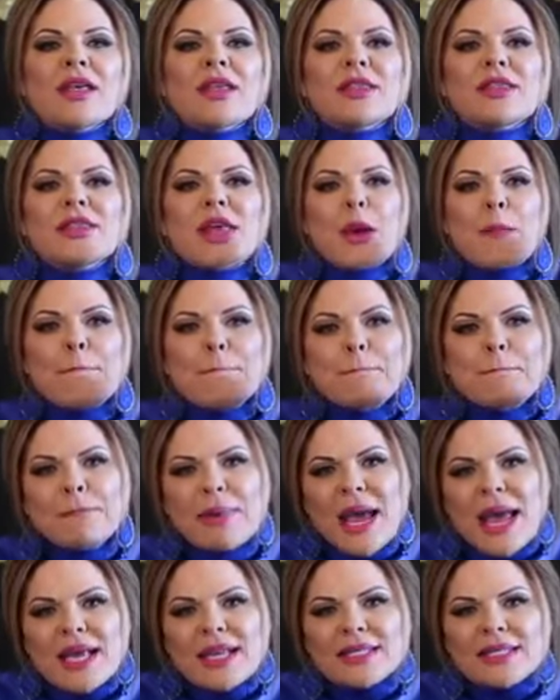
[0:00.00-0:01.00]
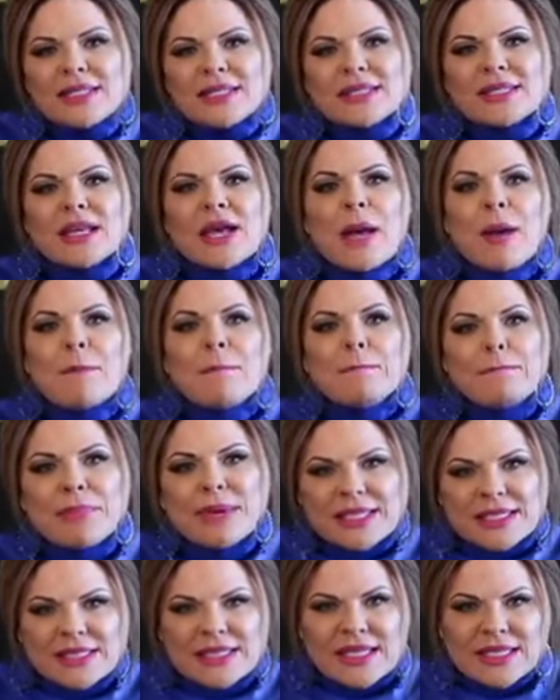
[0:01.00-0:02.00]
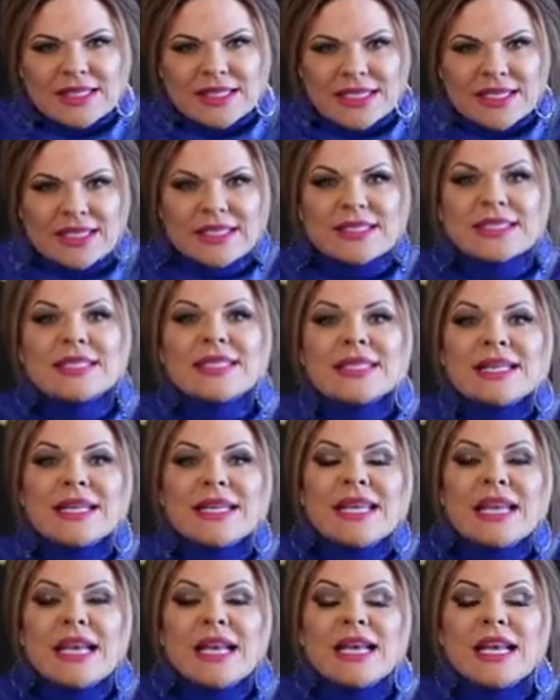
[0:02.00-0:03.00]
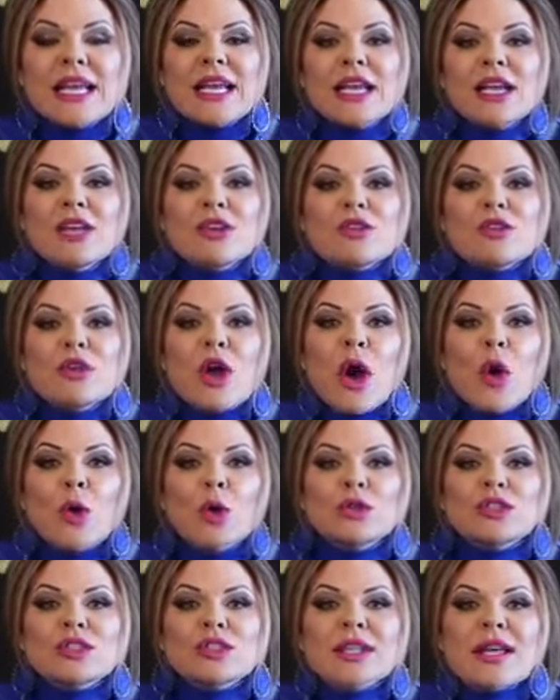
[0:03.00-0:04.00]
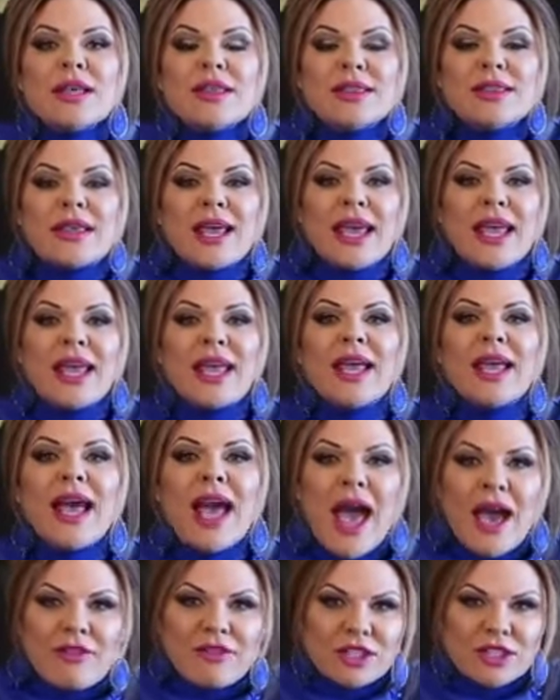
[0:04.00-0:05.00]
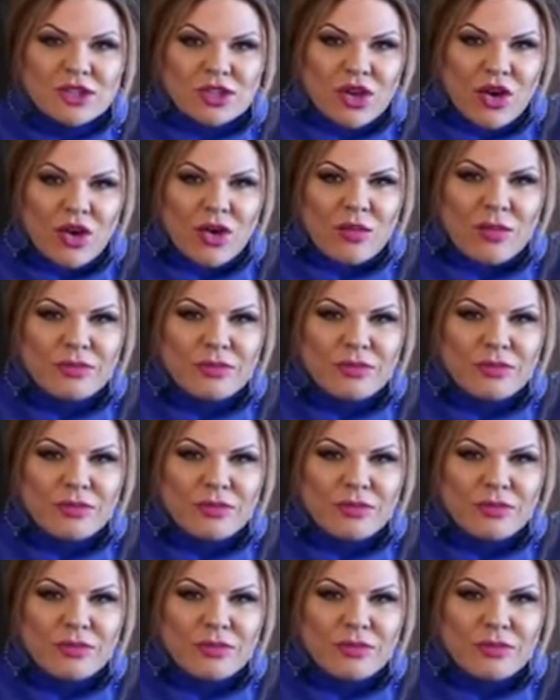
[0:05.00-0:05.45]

The best businesses clearly knows their avatar.